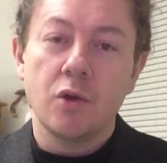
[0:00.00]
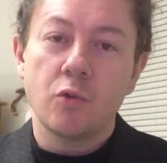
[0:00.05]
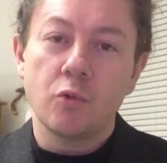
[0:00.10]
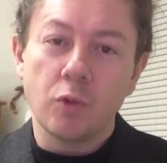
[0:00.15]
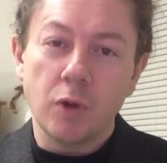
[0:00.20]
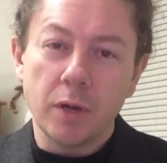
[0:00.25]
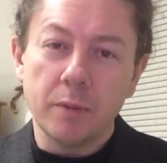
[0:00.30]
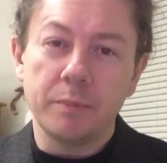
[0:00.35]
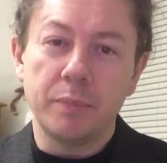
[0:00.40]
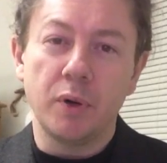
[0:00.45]

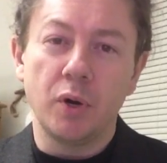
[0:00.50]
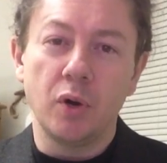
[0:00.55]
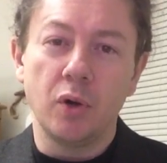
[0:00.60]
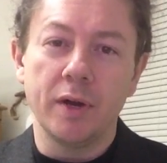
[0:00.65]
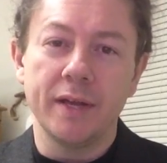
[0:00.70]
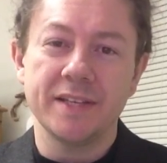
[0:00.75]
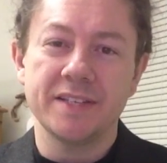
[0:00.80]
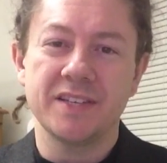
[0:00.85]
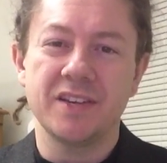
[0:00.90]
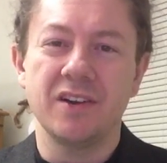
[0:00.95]
Ron Paul
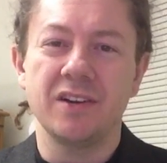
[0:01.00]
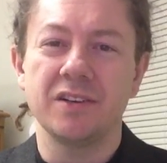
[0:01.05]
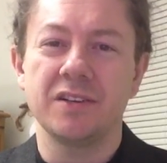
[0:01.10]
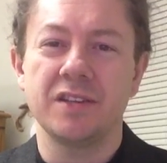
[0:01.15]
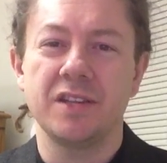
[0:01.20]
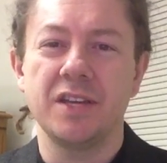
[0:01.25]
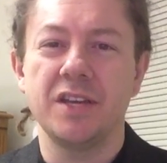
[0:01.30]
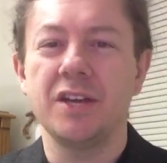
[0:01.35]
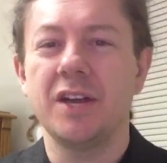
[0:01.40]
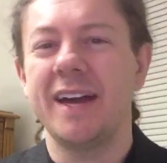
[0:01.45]
has gone to
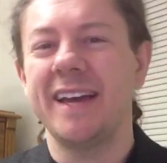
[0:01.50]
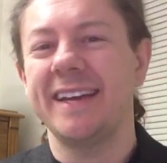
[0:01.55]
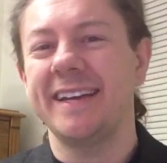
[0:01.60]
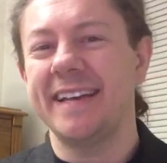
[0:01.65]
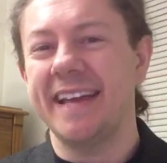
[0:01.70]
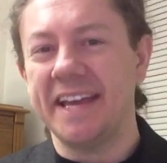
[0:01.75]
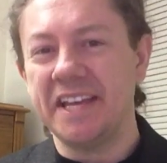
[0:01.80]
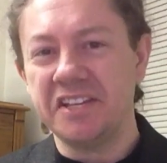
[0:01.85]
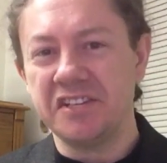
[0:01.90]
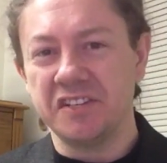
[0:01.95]
the United
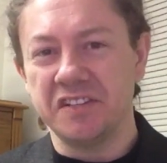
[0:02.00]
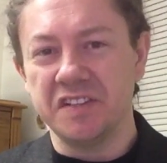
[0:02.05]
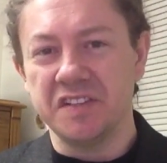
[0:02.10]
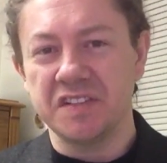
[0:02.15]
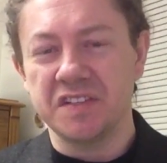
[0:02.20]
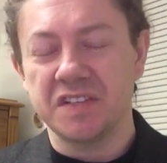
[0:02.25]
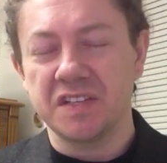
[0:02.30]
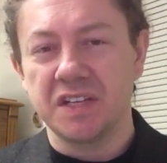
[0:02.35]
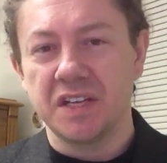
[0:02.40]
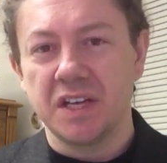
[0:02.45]

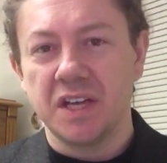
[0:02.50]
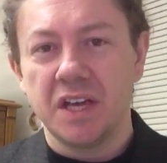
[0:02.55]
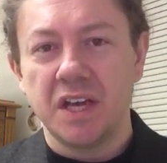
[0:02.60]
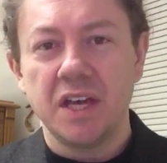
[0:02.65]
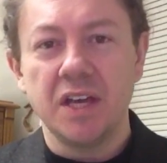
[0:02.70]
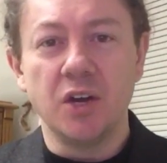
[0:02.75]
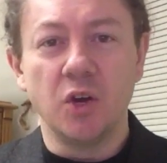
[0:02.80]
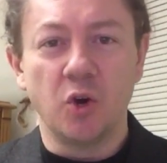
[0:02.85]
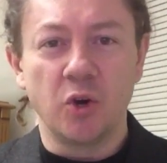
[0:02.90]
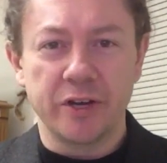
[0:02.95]
Nations
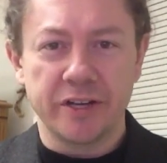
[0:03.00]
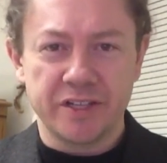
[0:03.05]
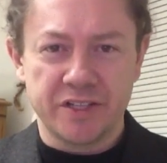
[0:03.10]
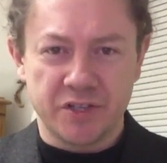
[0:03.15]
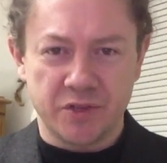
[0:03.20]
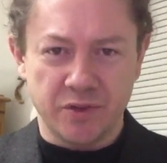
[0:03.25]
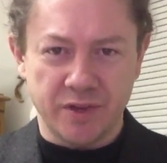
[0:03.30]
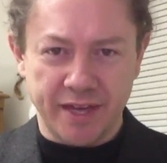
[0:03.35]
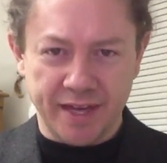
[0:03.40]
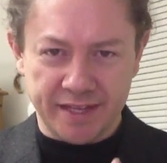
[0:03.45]
in order
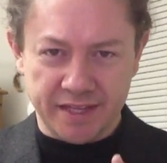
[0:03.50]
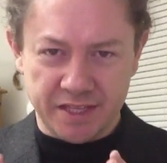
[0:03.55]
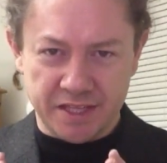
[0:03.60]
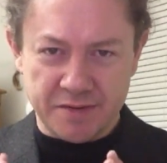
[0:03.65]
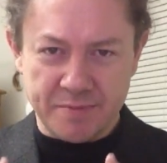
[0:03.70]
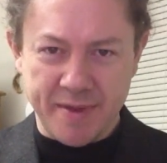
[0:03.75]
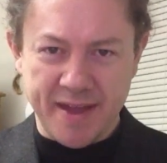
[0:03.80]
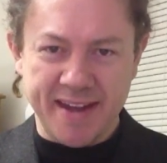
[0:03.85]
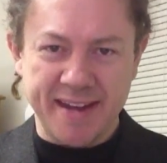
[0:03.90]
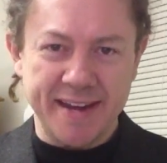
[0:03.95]
to get the
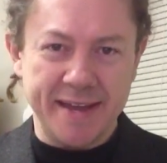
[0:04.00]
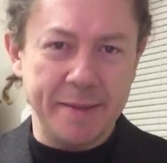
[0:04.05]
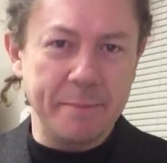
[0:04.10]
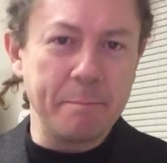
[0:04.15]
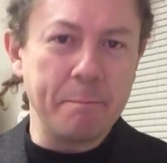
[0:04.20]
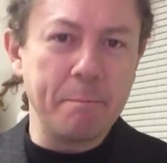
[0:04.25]
domain name